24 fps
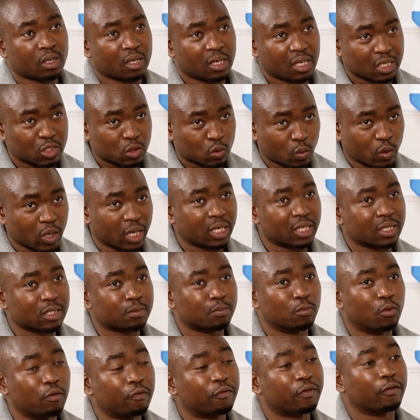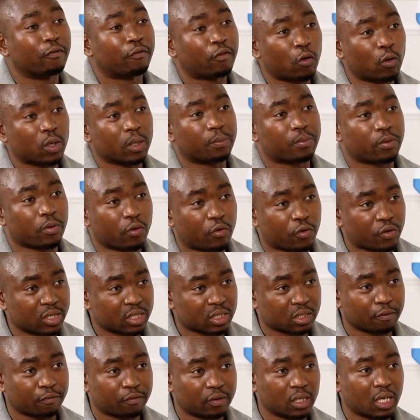as well as moving forward
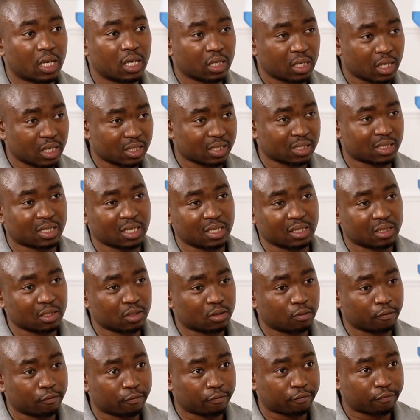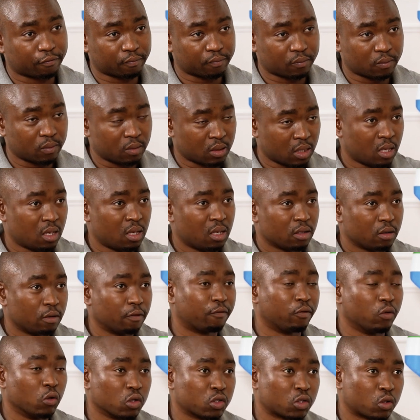progressively? I understand that
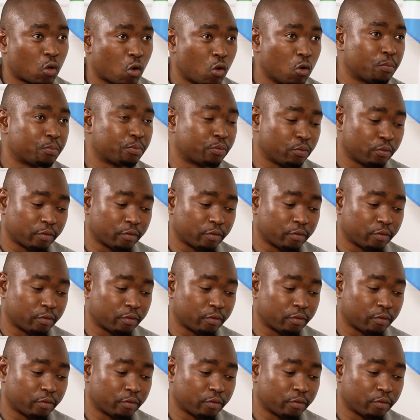you've lost hope.